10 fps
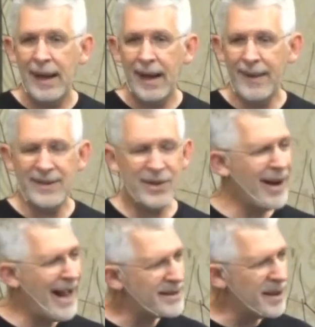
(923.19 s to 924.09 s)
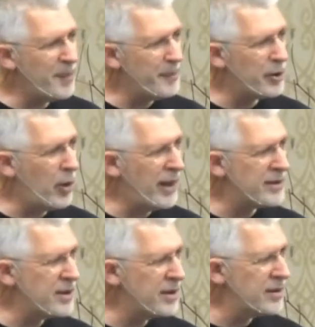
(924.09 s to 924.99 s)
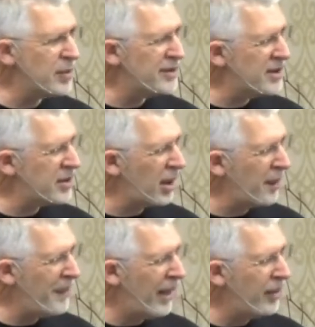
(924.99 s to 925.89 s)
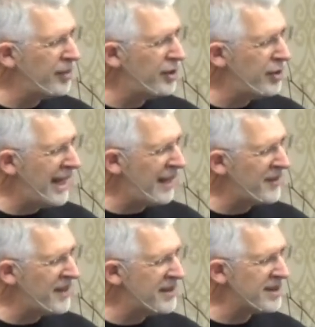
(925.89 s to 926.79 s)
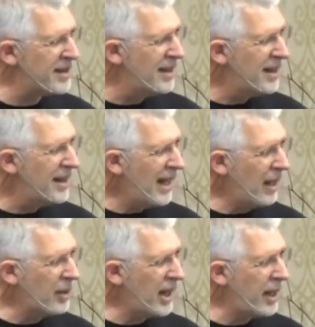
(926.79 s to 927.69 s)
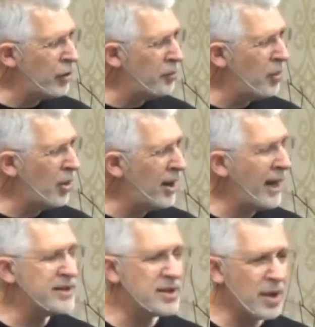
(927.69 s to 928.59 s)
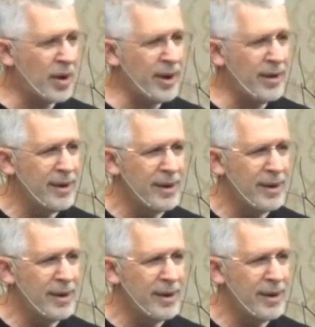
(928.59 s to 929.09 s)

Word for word: And then I started asking people questions What's this all about? And do you get this? And how can I know more? And I started